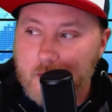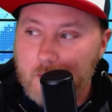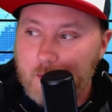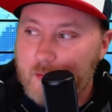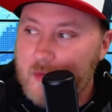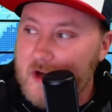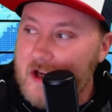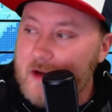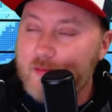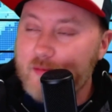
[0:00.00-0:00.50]

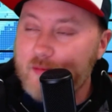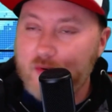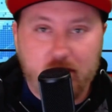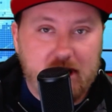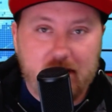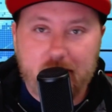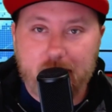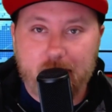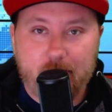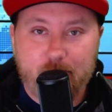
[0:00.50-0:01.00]
People
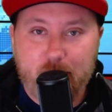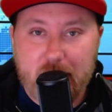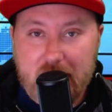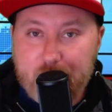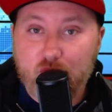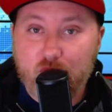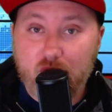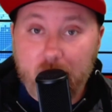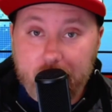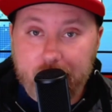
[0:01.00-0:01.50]

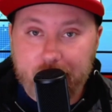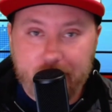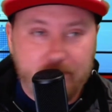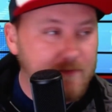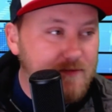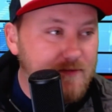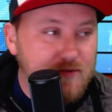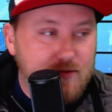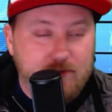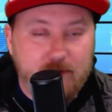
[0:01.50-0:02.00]

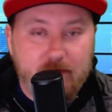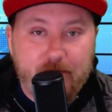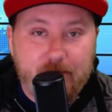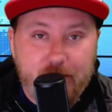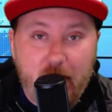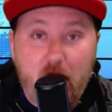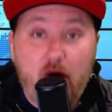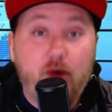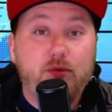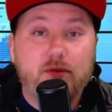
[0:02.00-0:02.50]

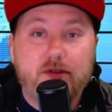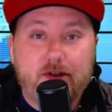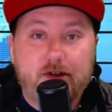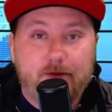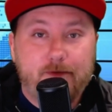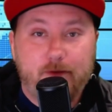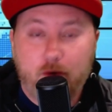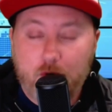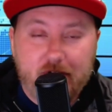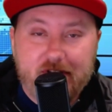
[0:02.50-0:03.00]
vote
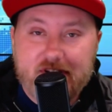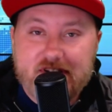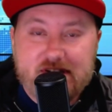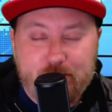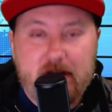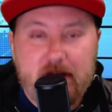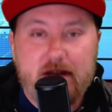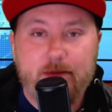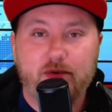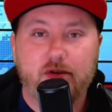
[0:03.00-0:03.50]
for these
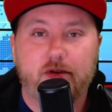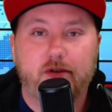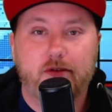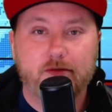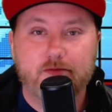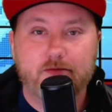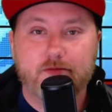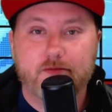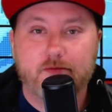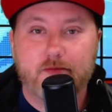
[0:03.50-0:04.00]
people.
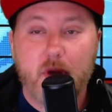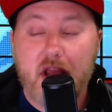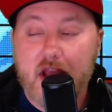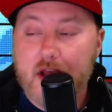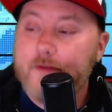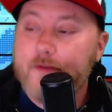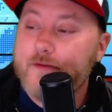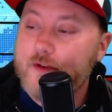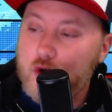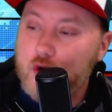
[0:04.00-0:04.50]

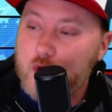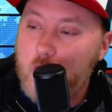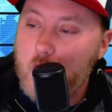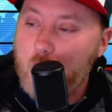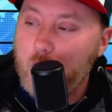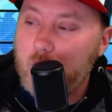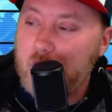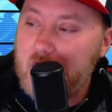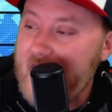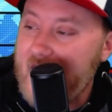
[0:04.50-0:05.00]
If you
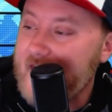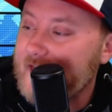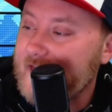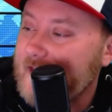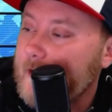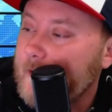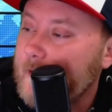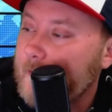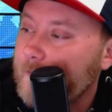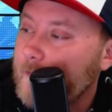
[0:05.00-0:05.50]
don't like
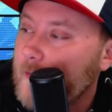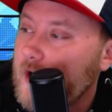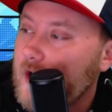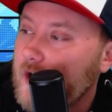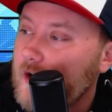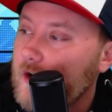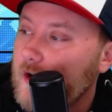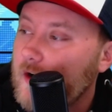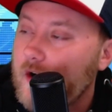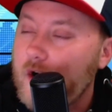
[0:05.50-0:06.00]
them,
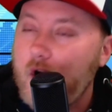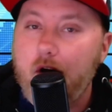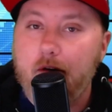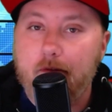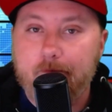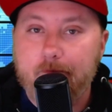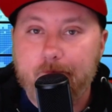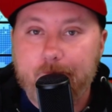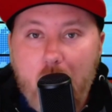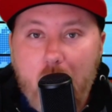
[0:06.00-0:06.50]

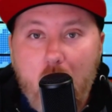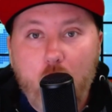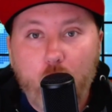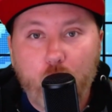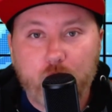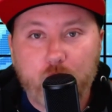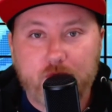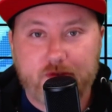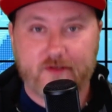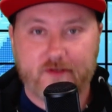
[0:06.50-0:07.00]

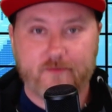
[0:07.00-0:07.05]
vote.